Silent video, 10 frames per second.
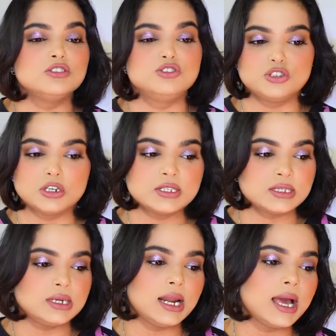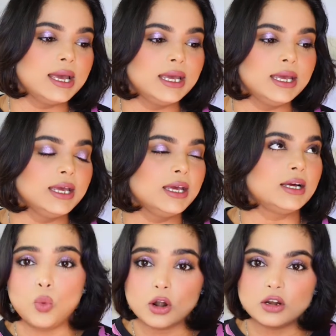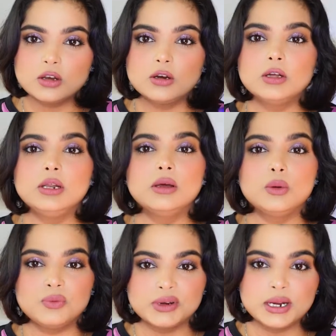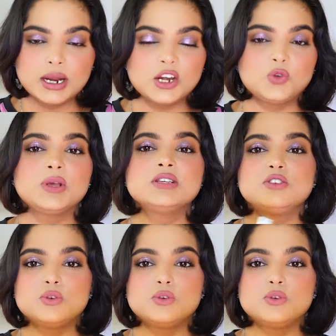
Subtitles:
just like Water Girl Vanilla Twist.